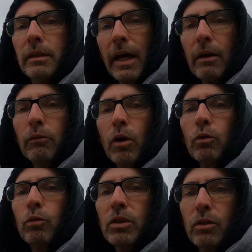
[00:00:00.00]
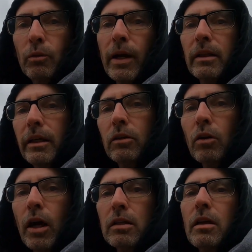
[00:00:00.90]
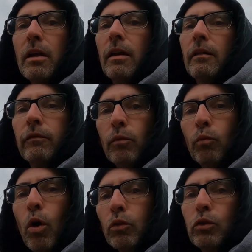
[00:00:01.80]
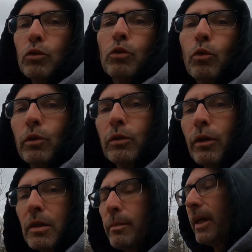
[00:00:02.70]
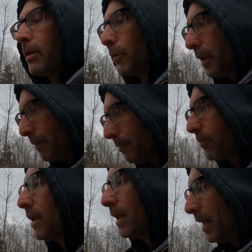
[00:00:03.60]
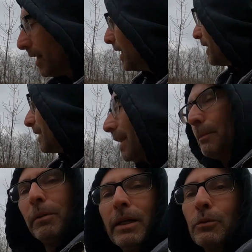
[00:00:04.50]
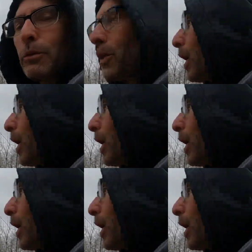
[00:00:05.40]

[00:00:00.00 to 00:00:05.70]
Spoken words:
that road was directly across from Walter's Golden Crust Bakery. That place was